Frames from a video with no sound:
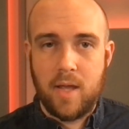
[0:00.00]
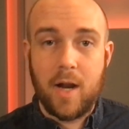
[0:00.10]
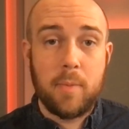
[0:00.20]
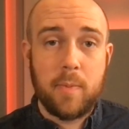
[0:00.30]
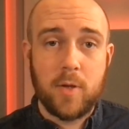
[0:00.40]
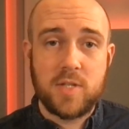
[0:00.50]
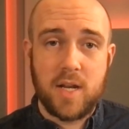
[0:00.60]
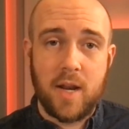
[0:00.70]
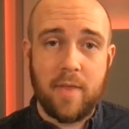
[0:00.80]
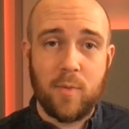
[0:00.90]
and I'll be posting
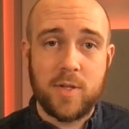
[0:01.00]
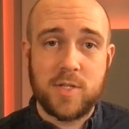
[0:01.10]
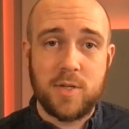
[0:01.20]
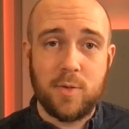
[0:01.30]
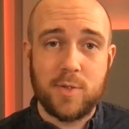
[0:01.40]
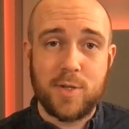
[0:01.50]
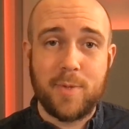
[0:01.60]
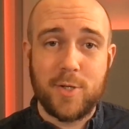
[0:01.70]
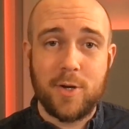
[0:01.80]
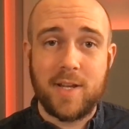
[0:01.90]
another one soon, so be
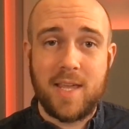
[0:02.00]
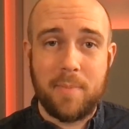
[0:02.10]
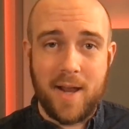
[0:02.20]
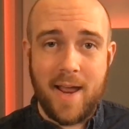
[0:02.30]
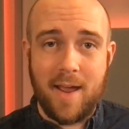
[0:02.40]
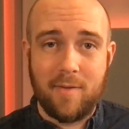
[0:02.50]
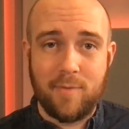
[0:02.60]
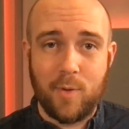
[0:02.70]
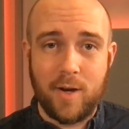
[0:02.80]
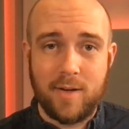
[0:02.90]
sure to keep an eye out for it.